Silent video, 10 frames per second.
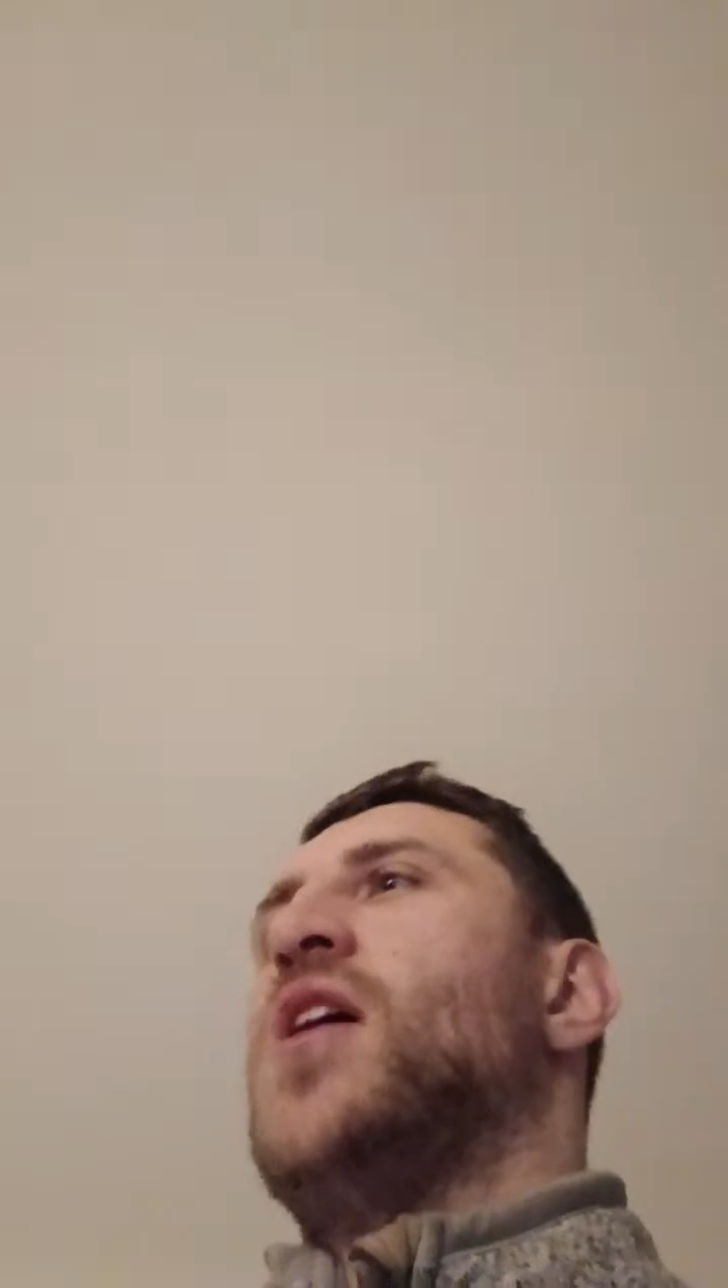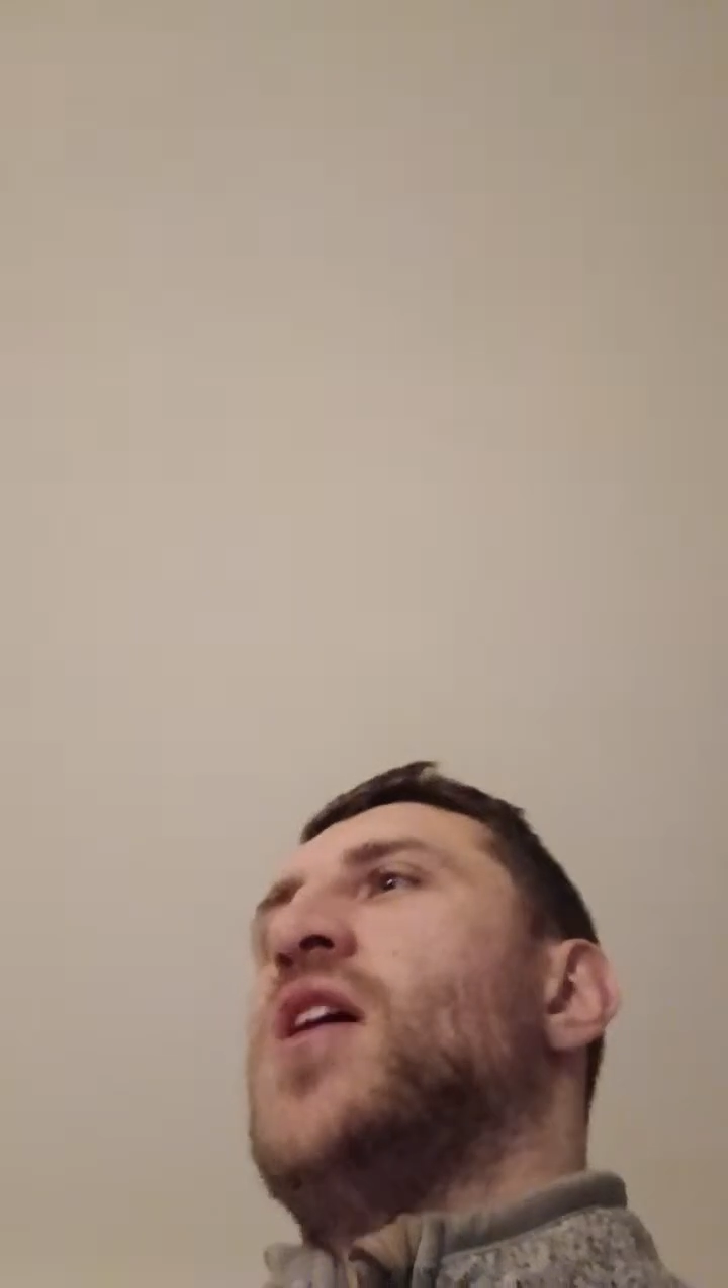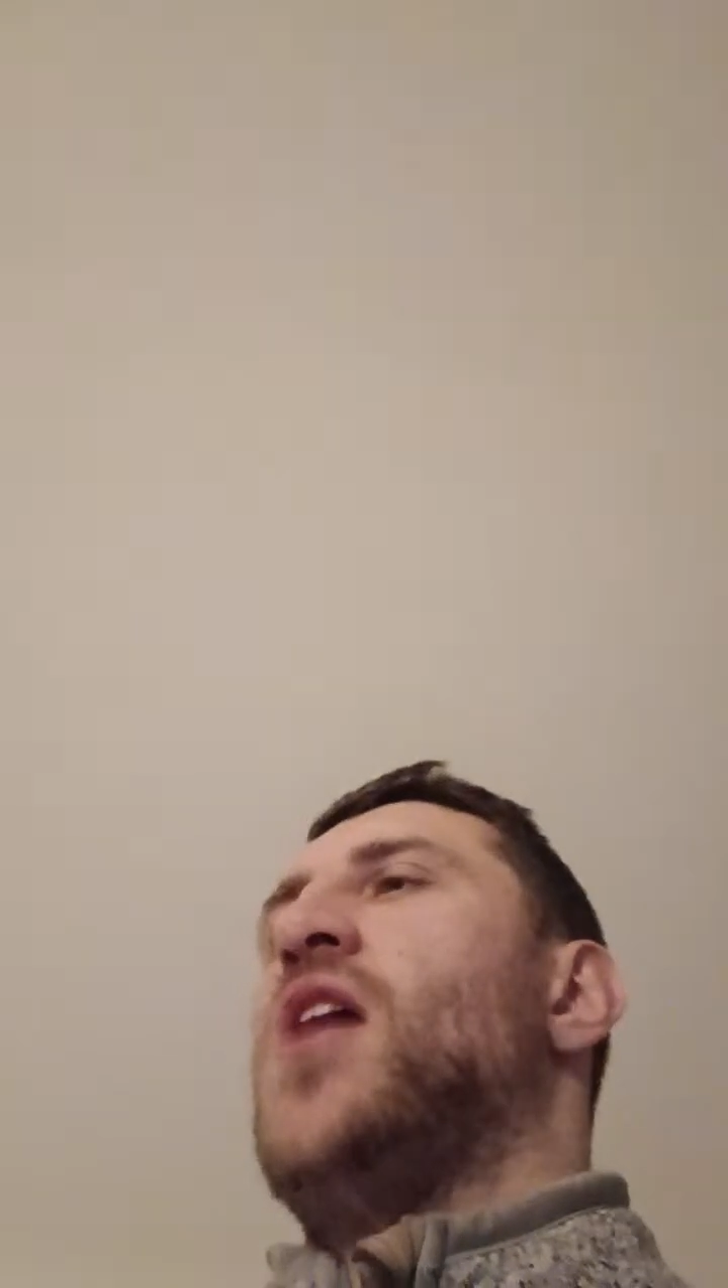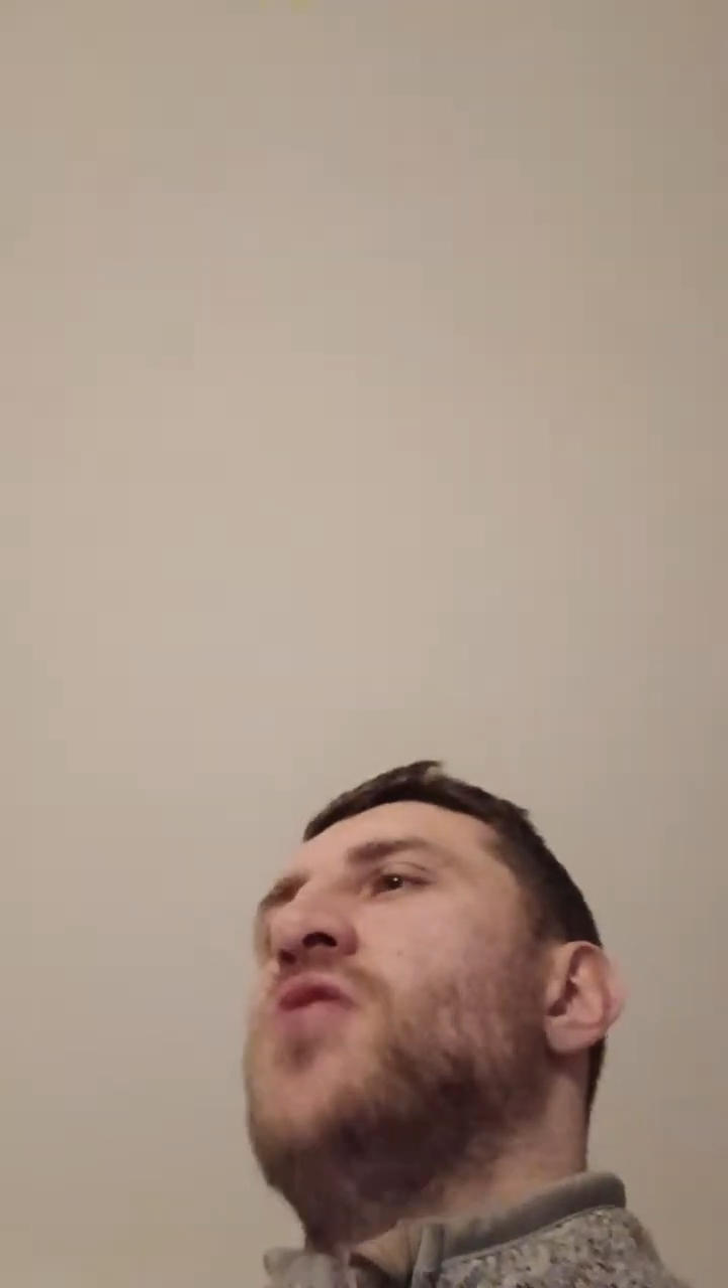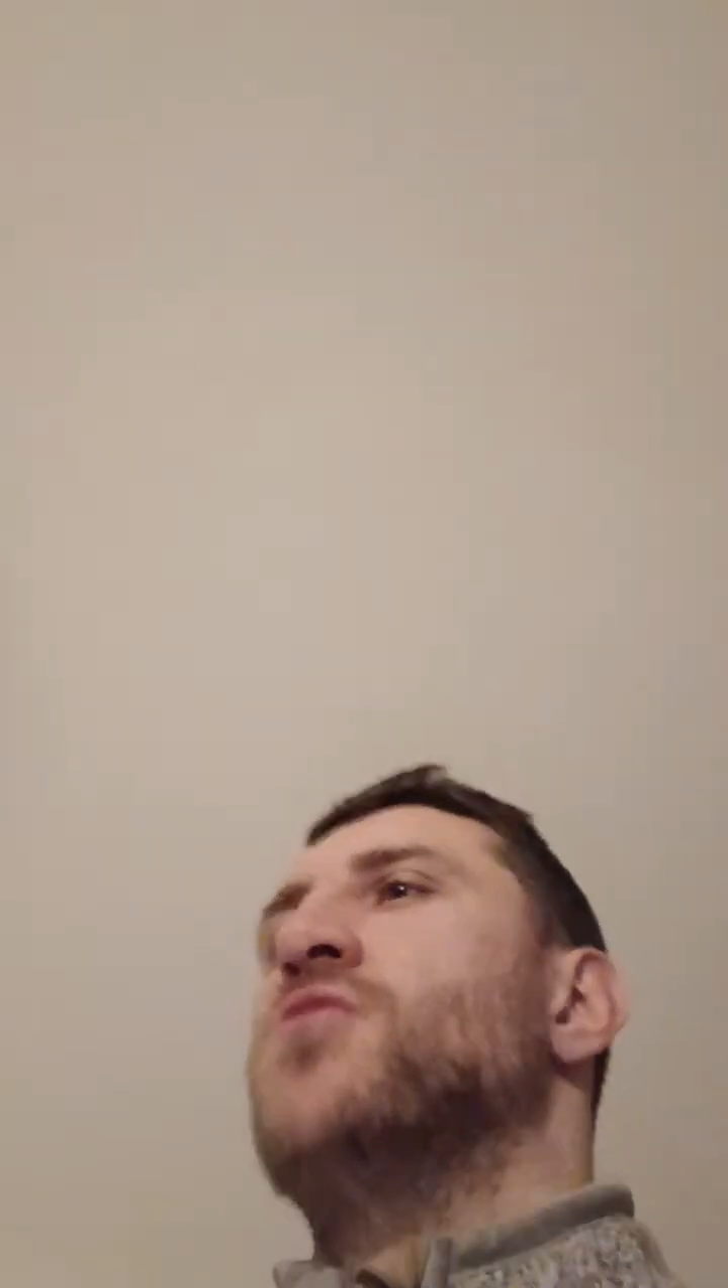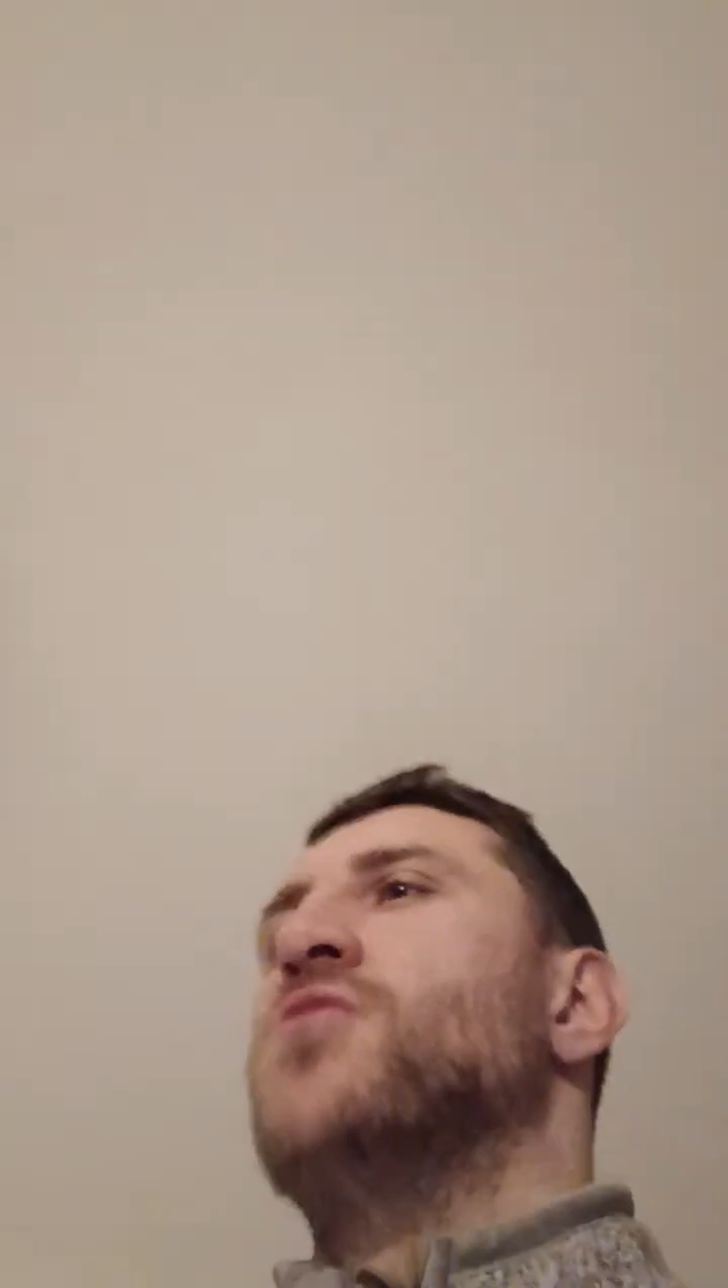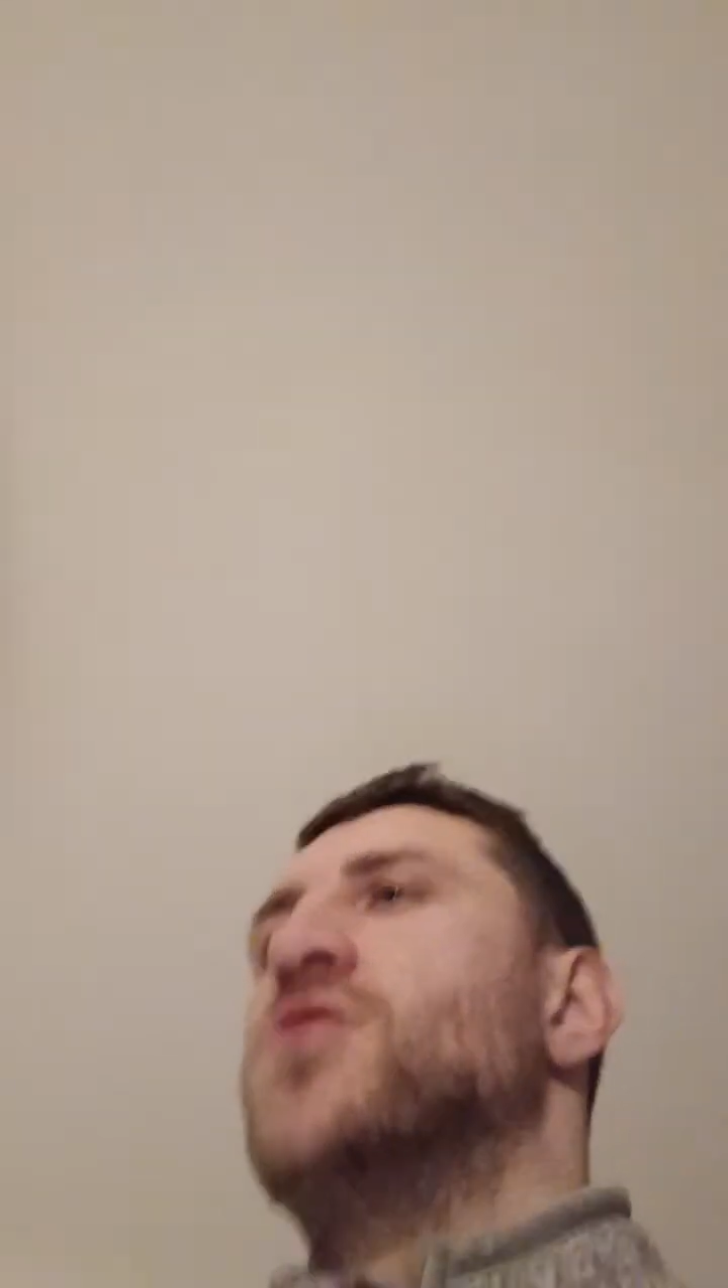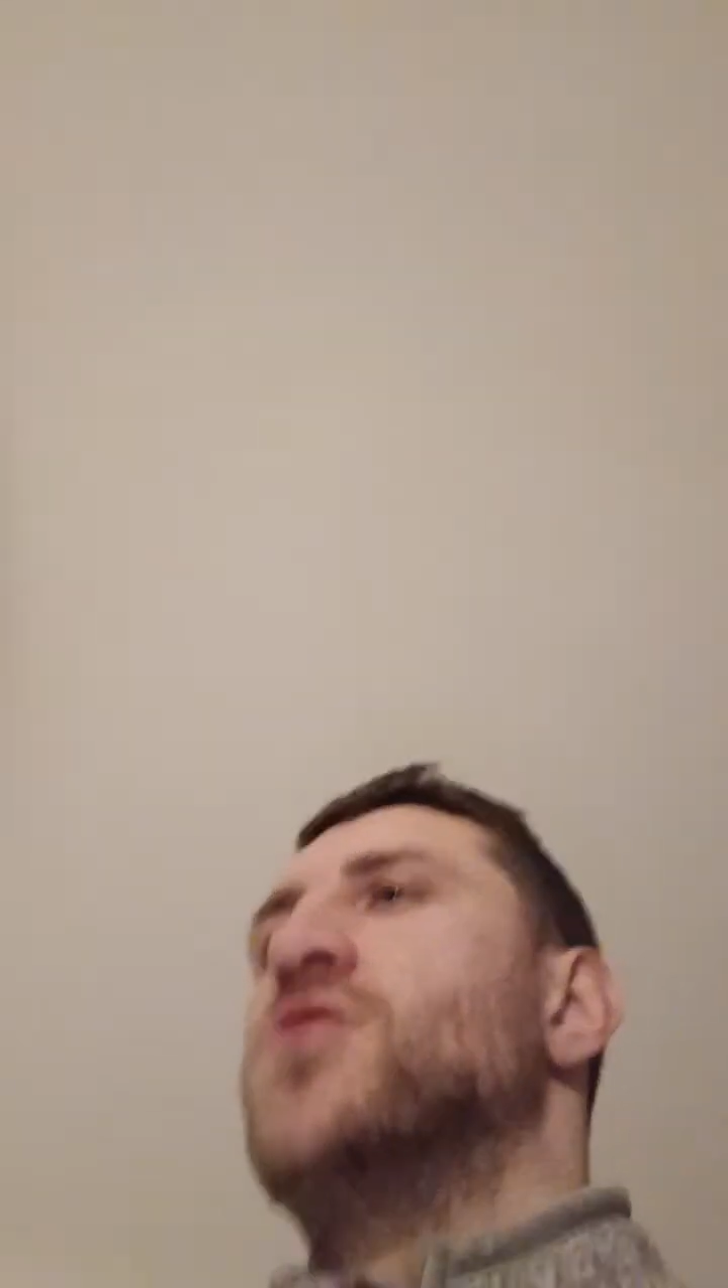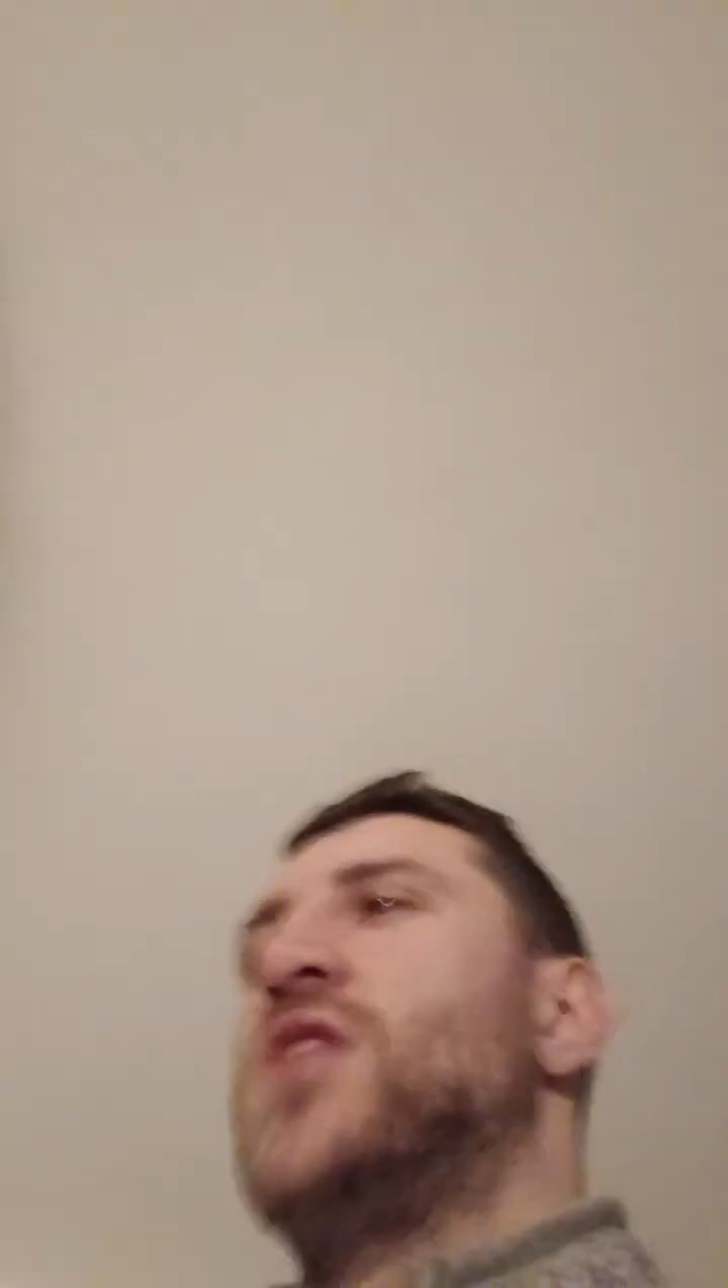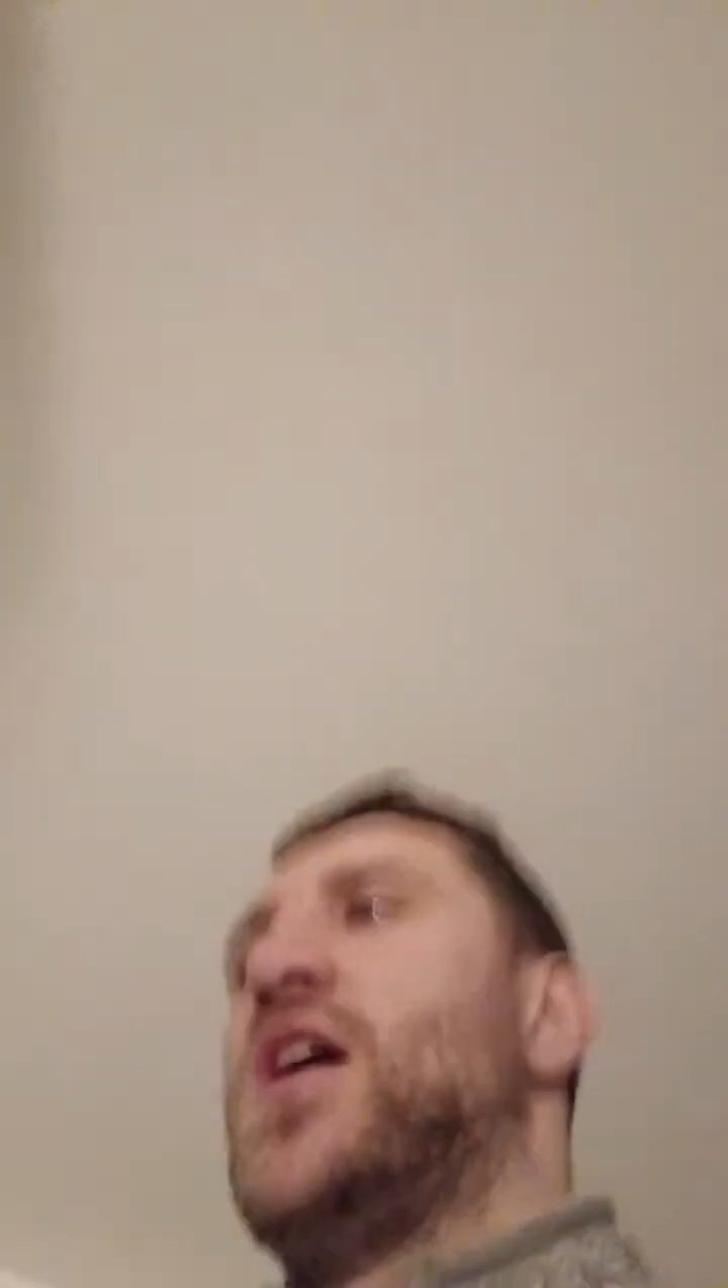you would get